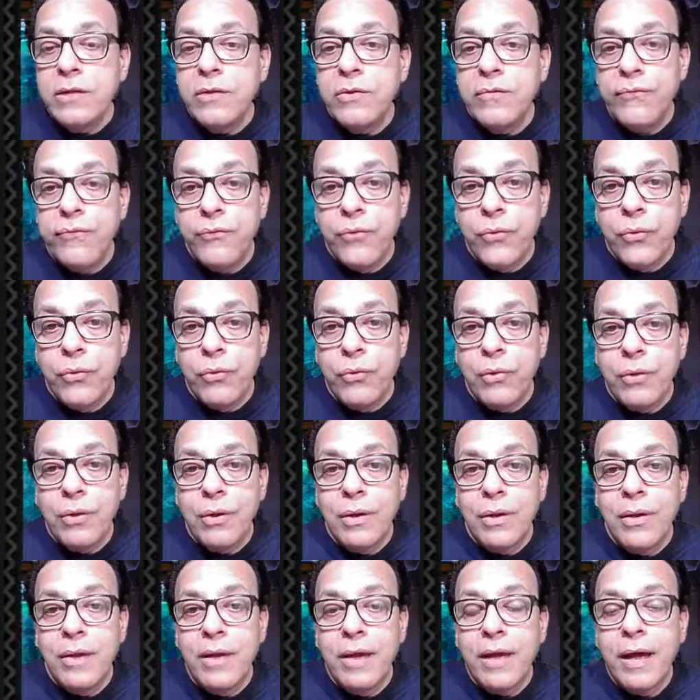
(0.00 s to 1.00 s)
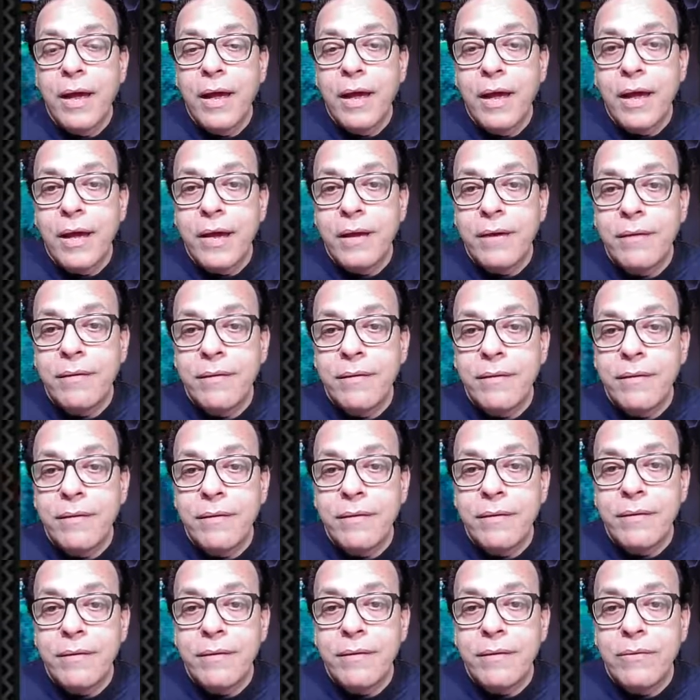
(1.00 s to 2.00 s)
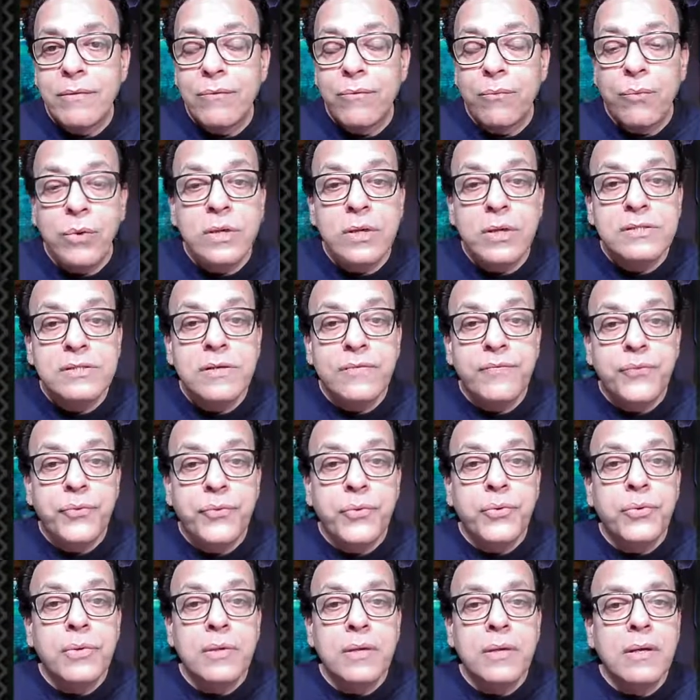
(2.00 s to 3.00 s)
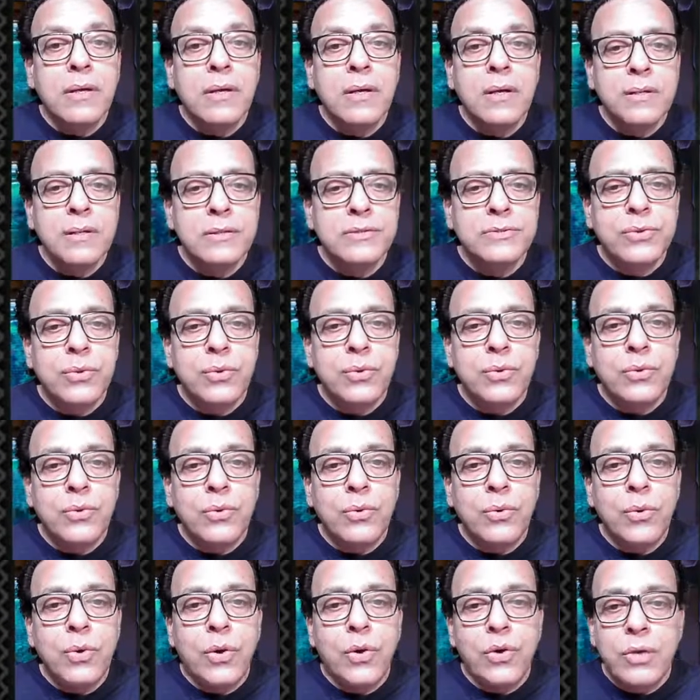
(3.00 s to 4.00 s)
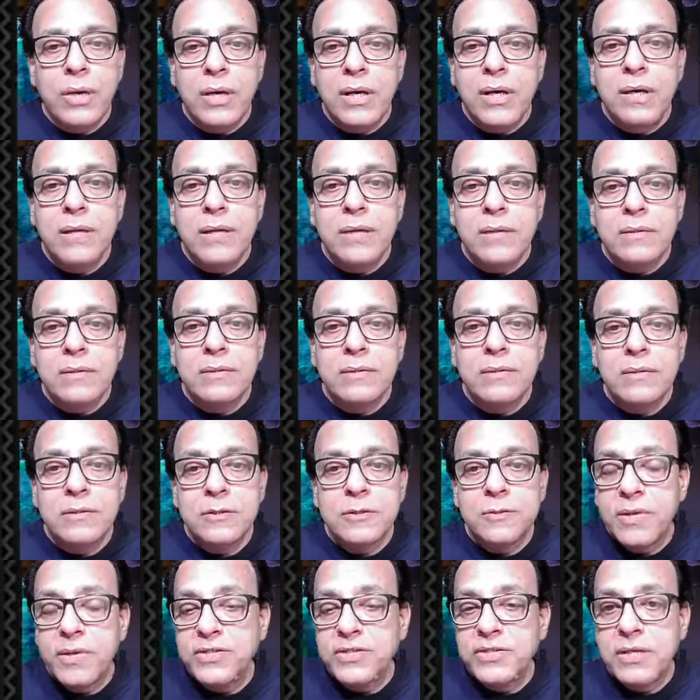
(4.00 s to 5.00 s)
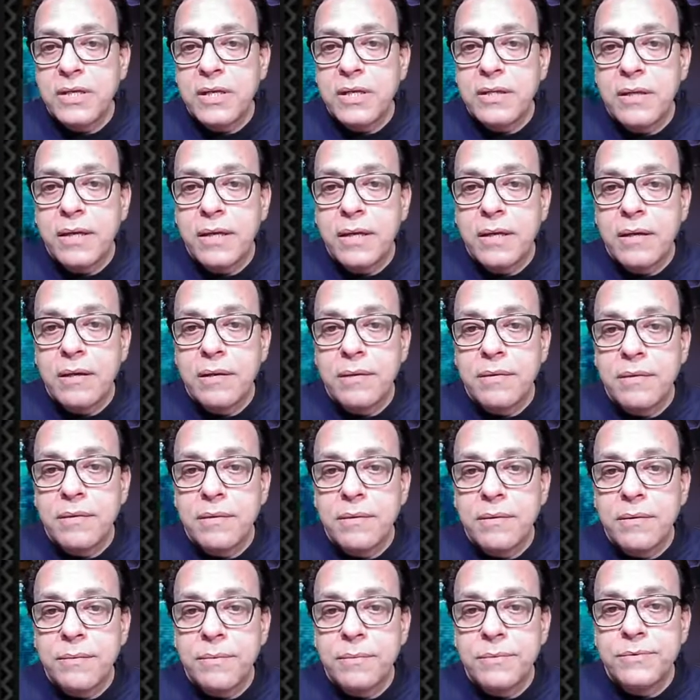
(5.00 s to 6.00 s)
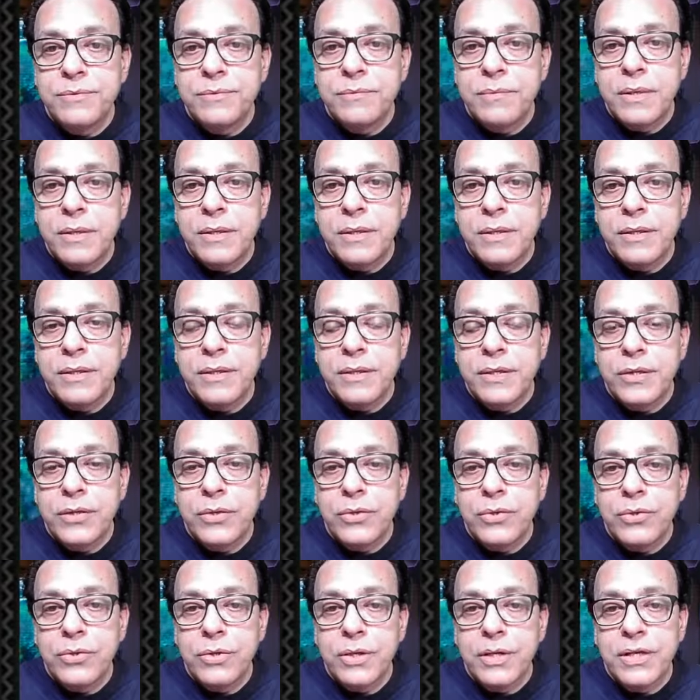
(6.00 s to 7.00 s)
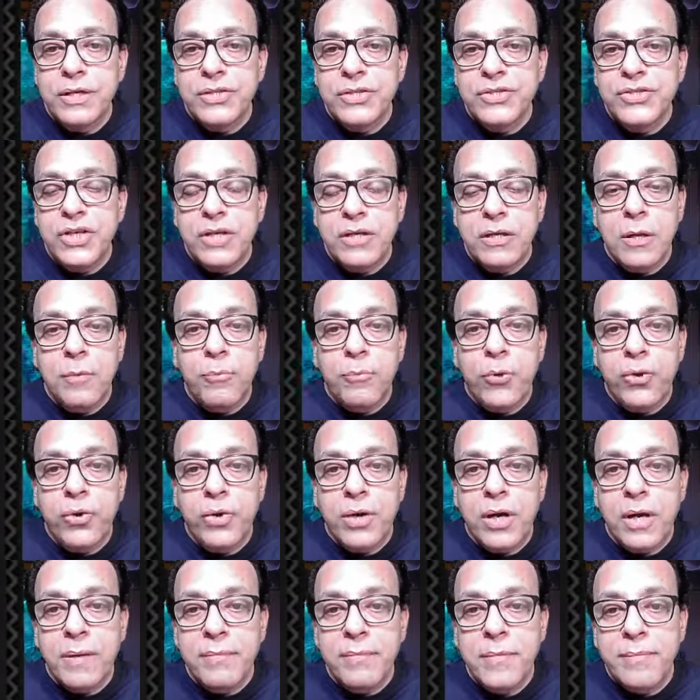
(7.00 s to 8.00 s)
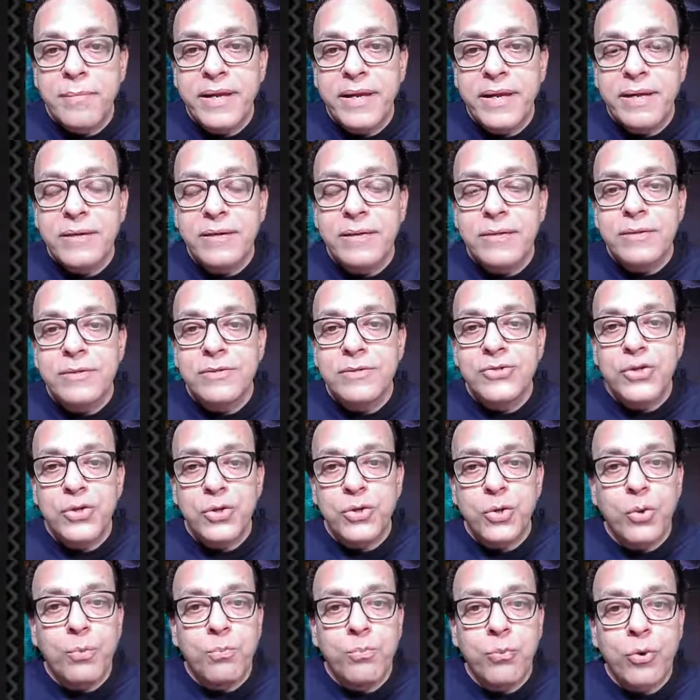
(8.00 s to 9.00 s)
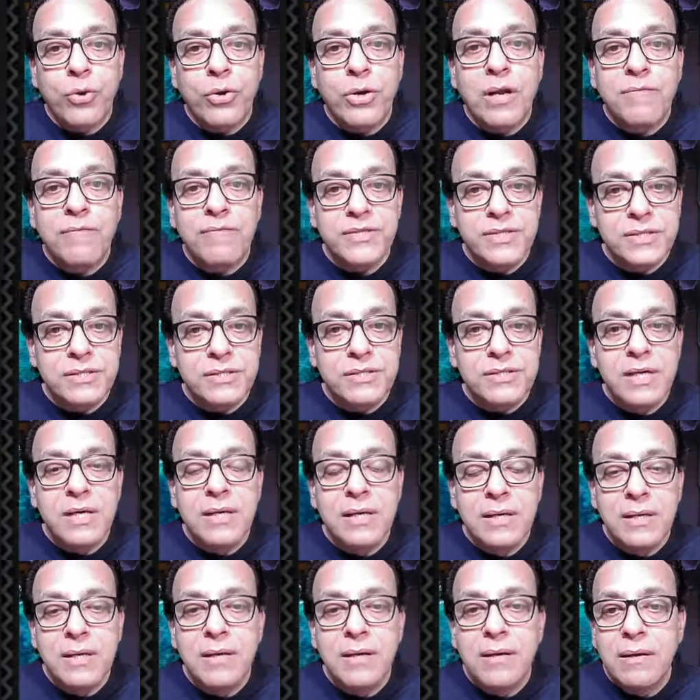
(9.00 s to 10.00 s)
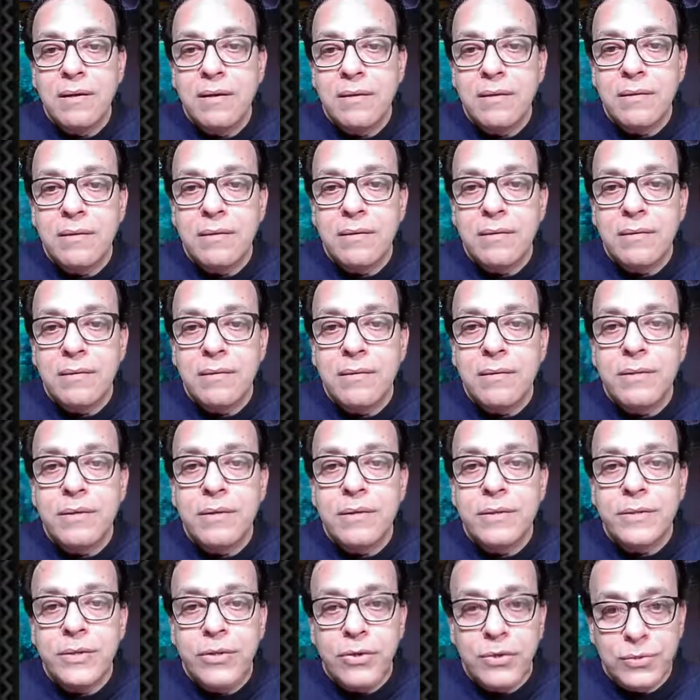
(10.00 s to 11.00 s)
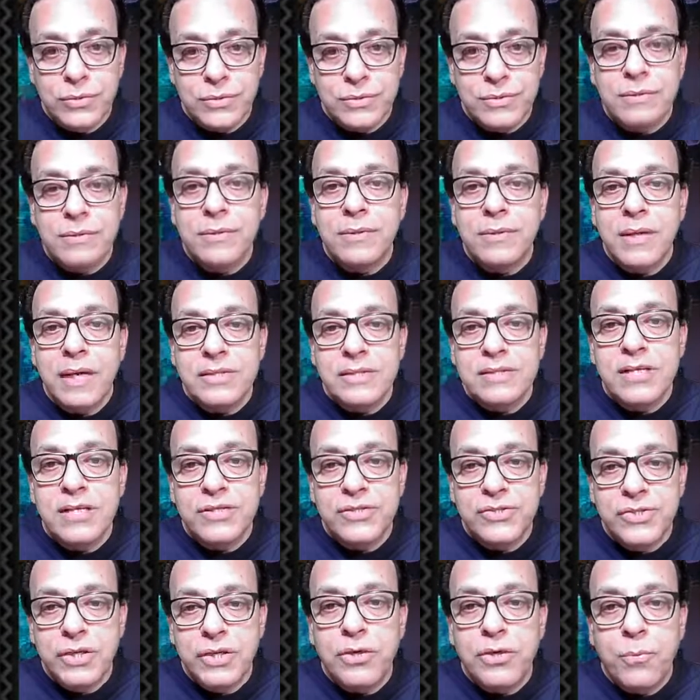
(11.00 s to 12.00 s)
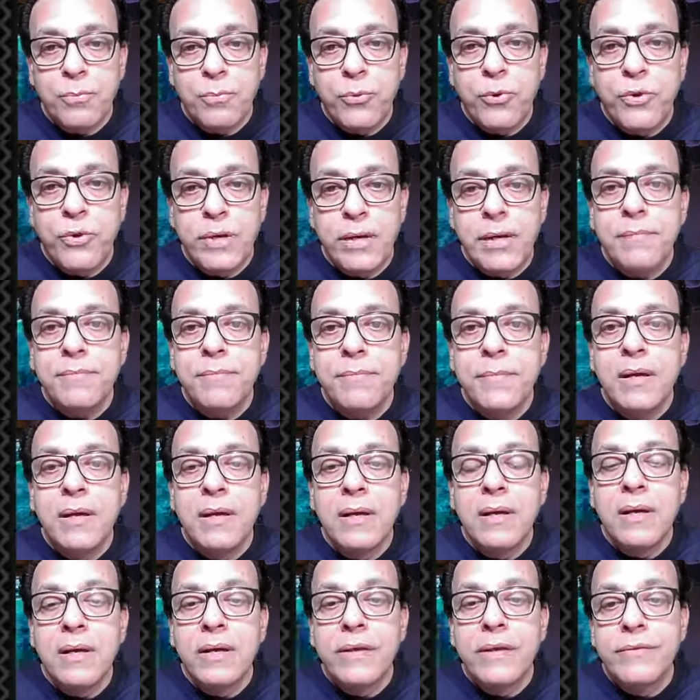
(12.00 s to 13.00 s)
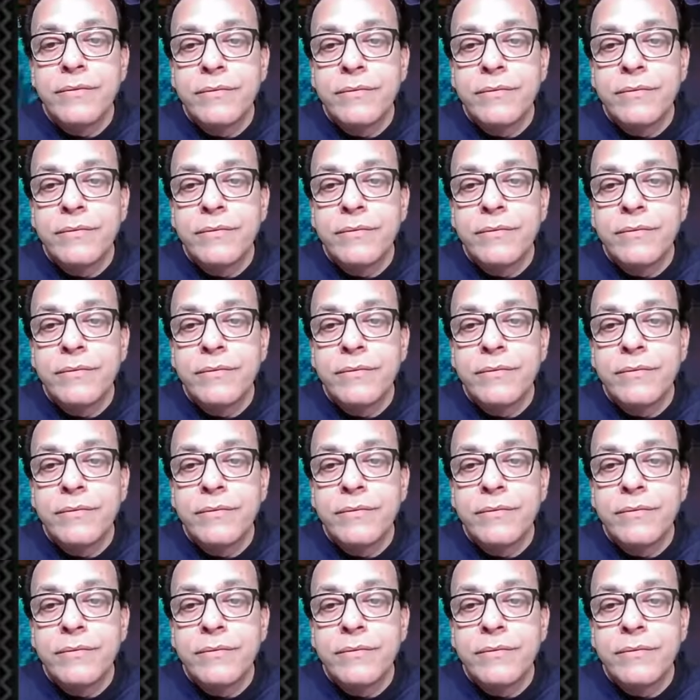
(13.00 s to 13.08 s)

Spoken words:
and the fuel. And what is the fuel? So on Earth, especially the the shuttle program, American shuttle program, which is NASA's shuttle program,